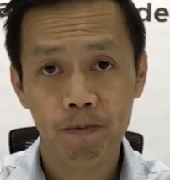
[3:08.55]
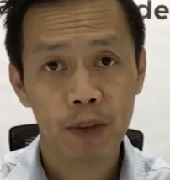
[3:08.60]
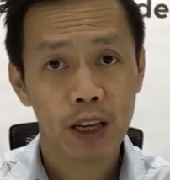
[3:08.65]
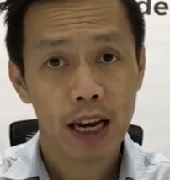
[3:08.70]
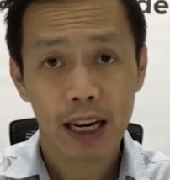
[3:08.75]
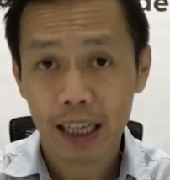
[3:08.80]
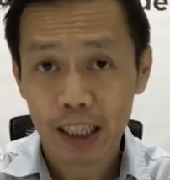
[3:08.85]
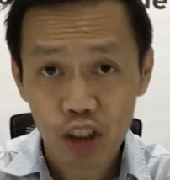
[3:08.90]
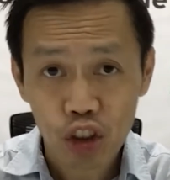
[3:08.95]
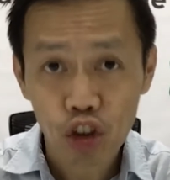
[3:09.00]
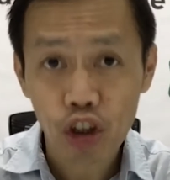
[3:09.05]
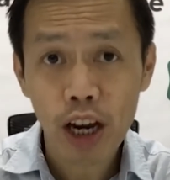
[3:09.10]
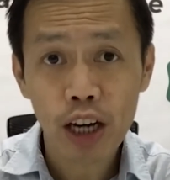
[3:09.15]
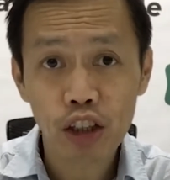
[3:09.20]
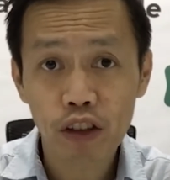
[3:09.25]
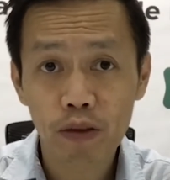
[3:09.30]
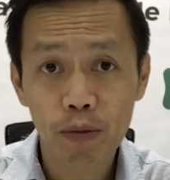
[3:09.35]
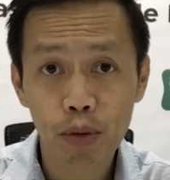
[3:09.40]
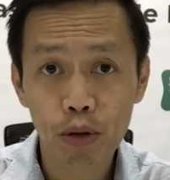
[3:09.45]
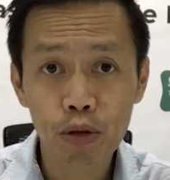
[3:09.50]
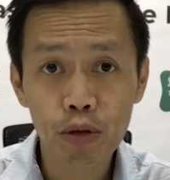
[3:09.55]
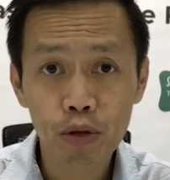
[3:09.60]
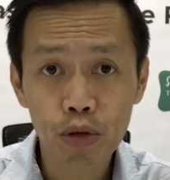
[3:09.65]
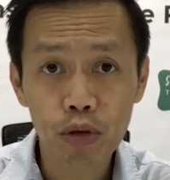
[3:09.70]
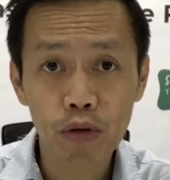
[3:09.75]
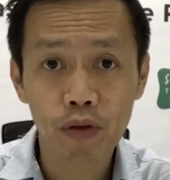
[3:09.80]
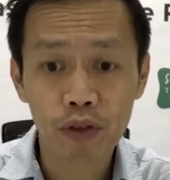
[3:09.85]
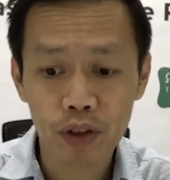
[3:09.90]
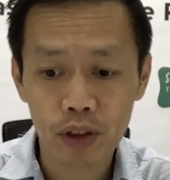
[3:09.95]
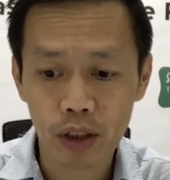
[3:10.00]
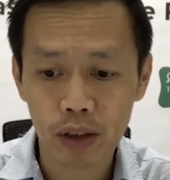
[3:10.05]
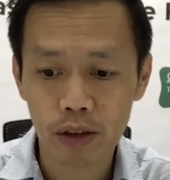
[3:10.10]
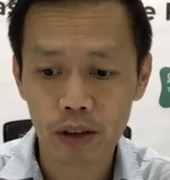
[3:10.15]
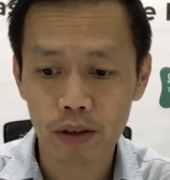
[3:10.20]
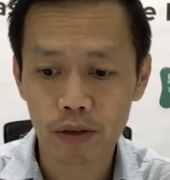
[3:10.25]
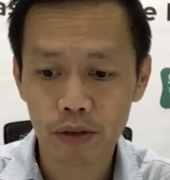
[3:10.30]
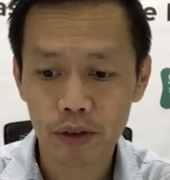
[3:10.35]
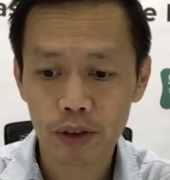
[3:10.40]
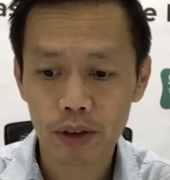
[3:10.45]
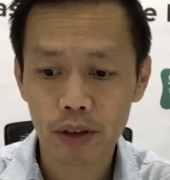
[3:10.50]
An exchange of Bluetooth
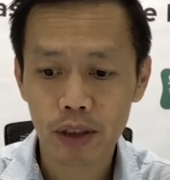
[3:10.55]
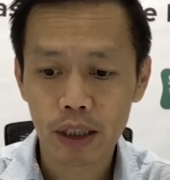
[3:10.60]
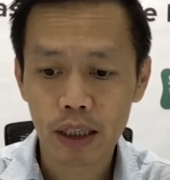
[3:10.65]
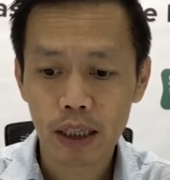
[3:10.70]
signals